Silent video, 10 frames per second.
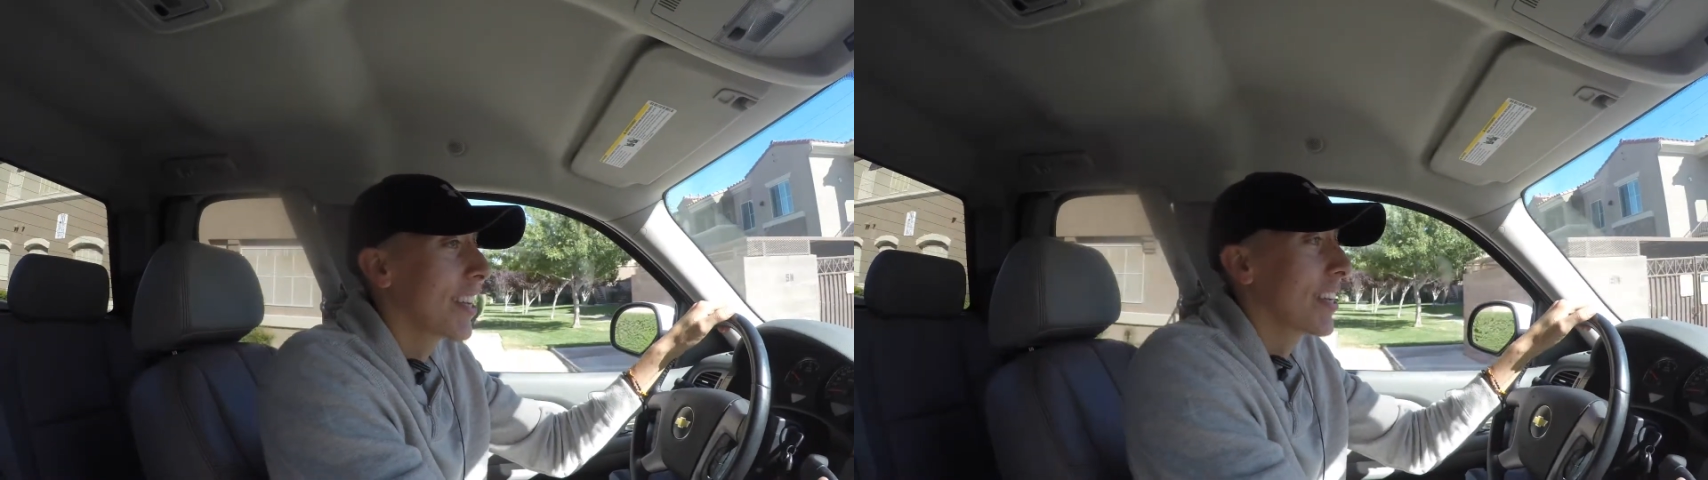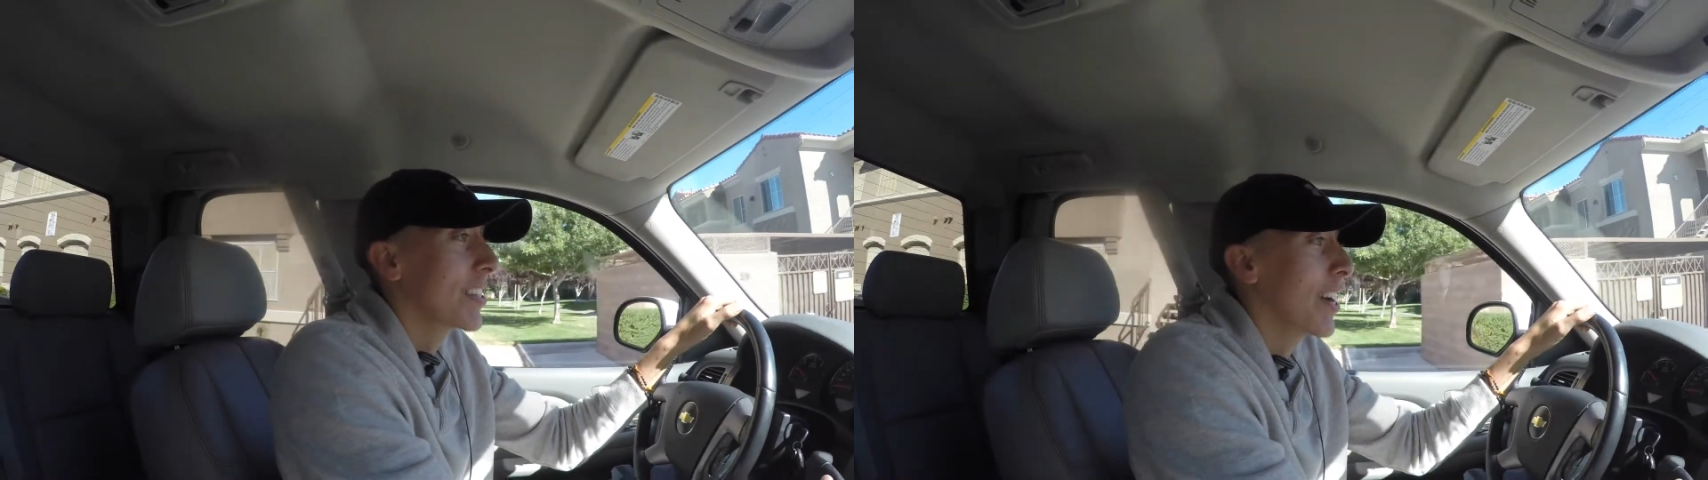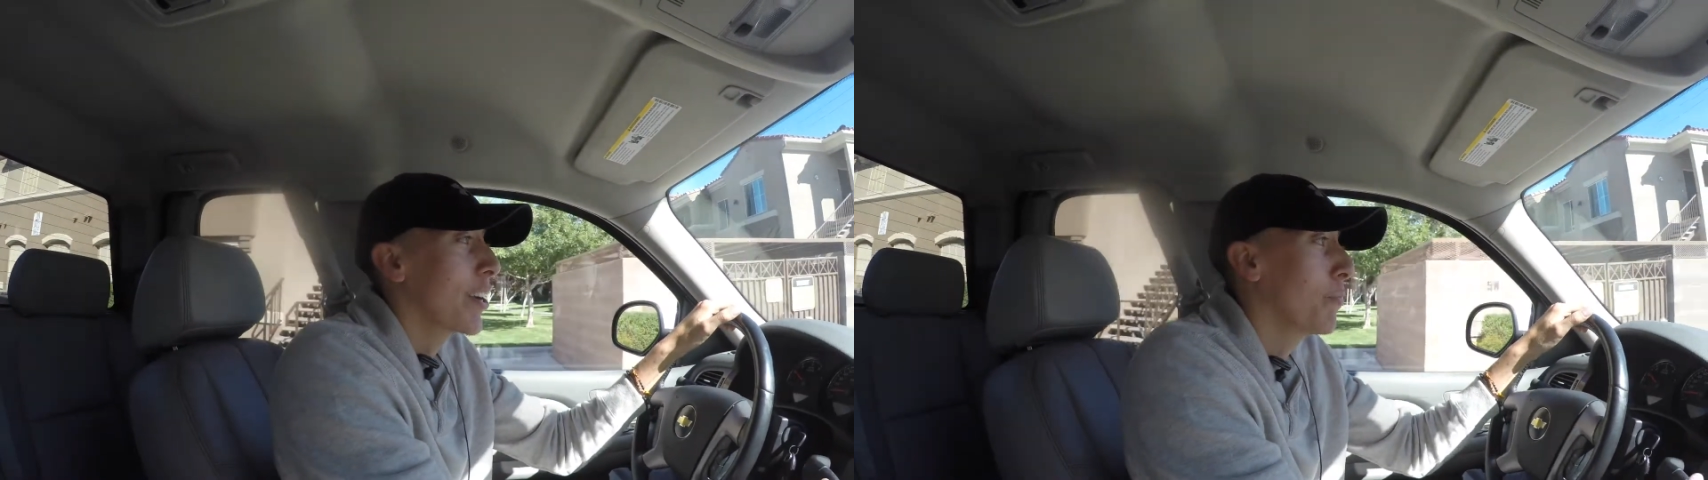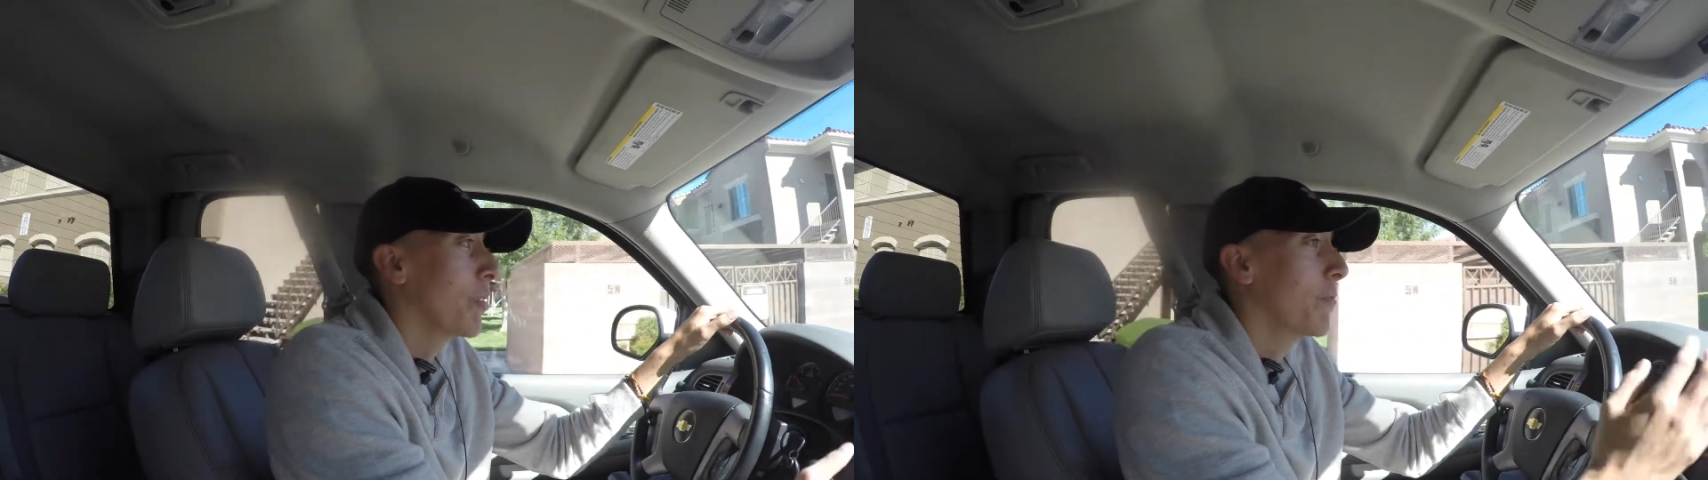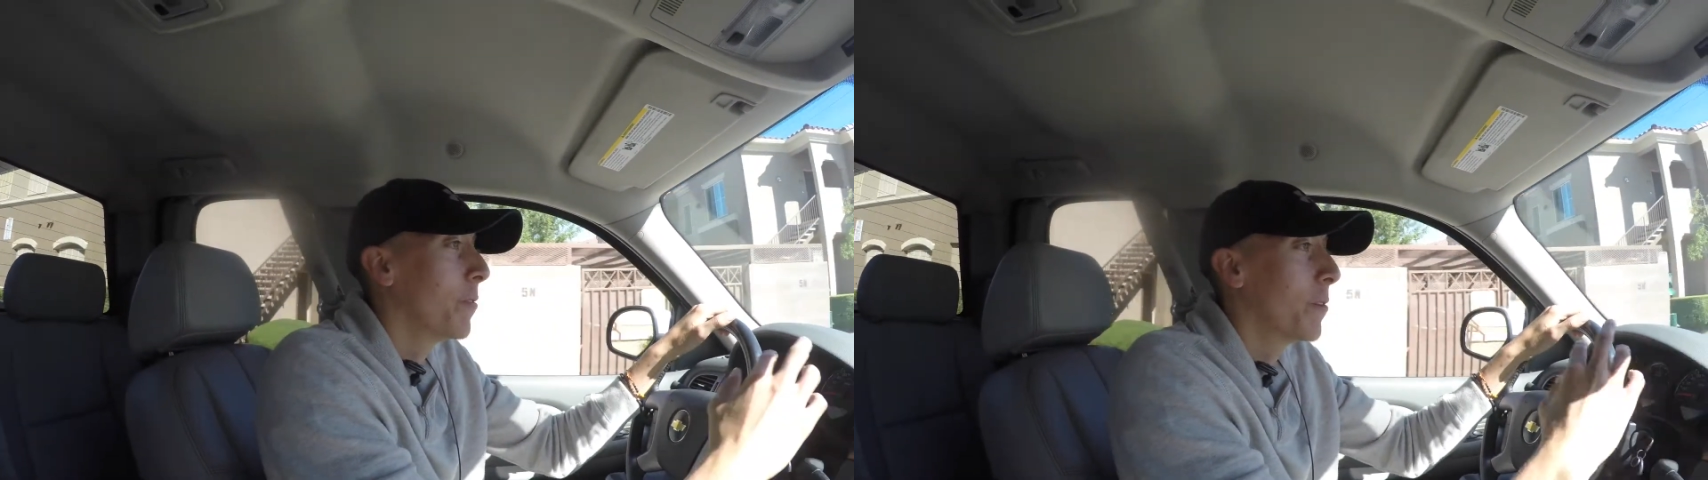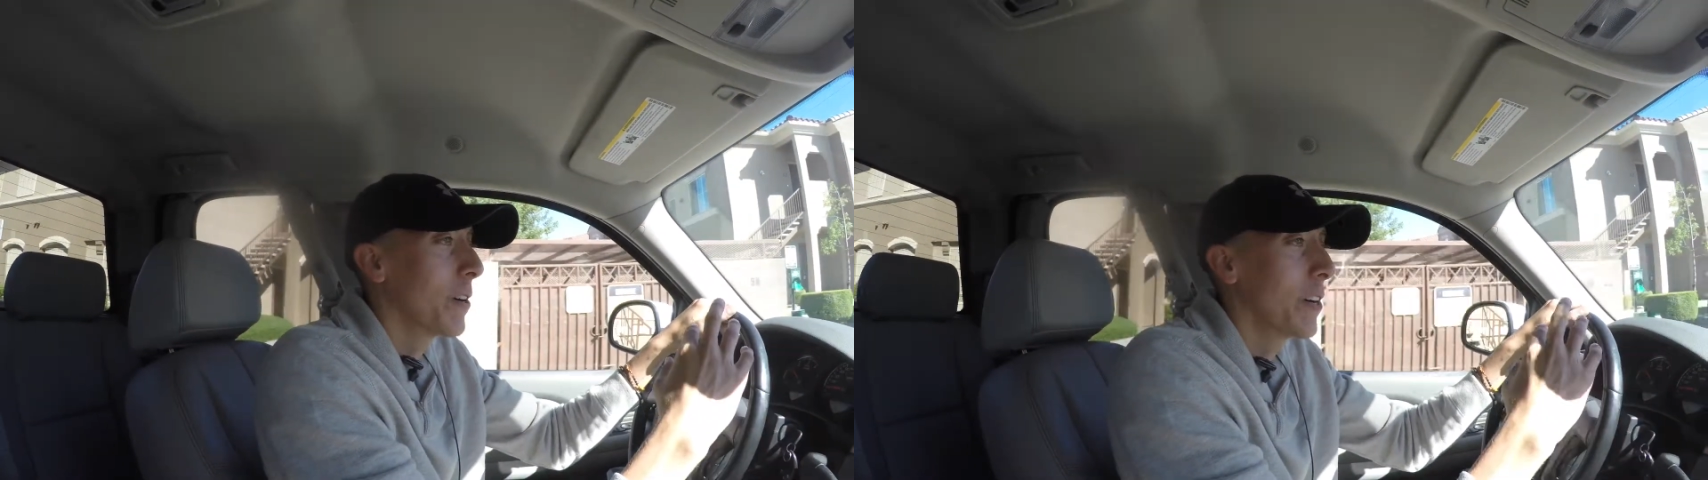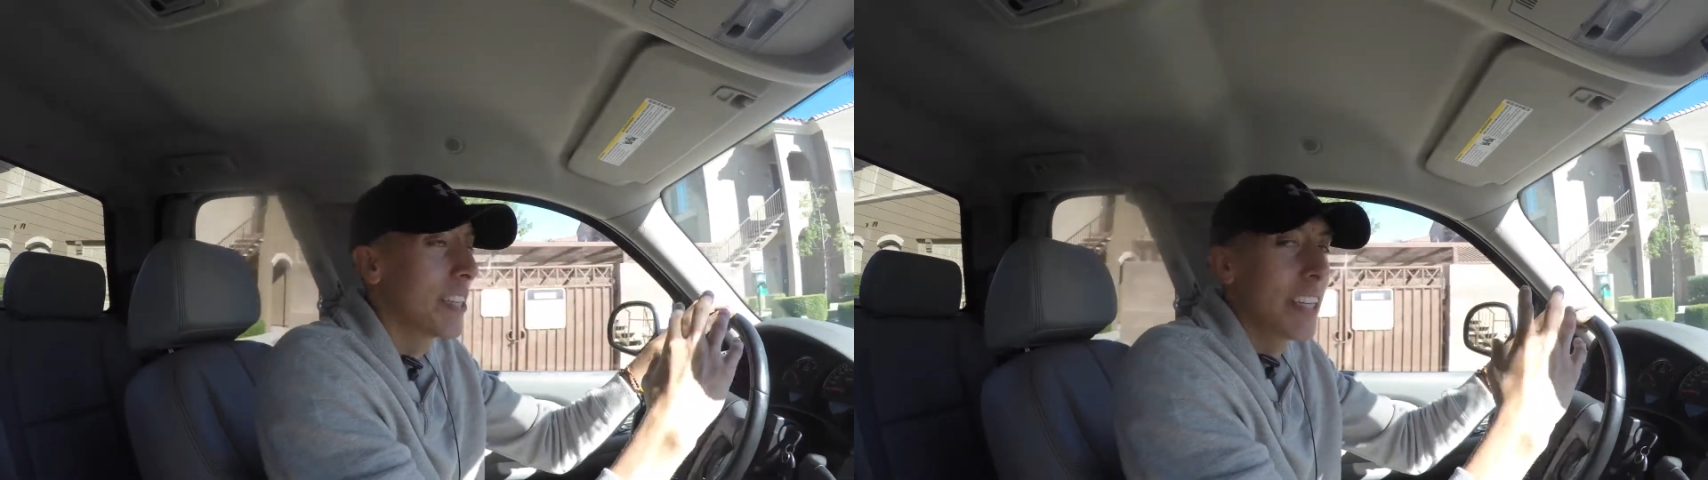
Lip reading: get excited before.